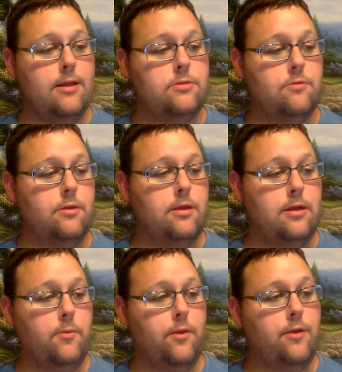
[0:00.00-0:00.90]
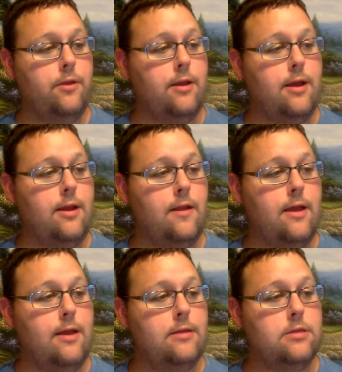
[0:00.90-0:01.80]
run the tip along the dotted
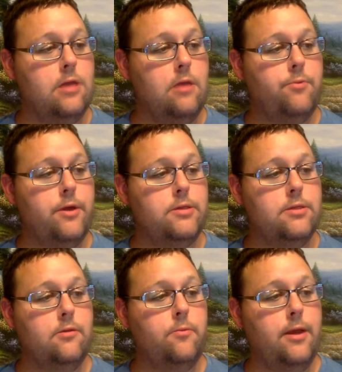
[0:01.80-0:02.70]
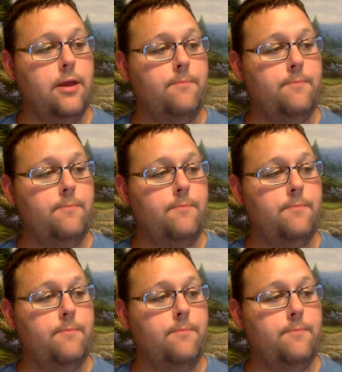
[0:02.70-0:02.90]
lines, pressing a little bit.